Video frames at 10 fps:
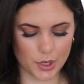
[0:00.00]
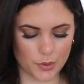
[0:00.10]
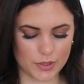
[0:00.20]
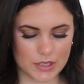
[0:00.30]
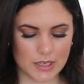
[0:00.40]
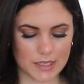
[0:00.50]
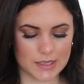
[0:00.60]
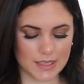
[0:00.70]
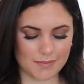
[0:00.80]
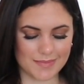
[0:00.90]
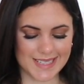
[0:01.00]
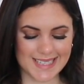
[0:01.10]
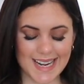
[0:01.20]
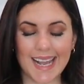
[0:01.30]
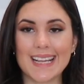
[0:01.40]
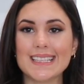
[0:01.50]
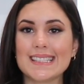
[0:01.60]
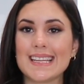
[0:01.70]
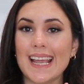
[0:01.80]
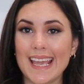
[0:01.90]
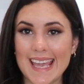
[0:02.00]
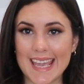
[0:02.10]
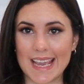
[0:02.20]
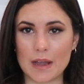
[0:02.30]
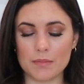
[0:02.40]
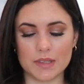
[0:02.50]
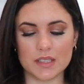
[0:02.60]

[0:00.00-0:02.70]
You're going to need some diced ham.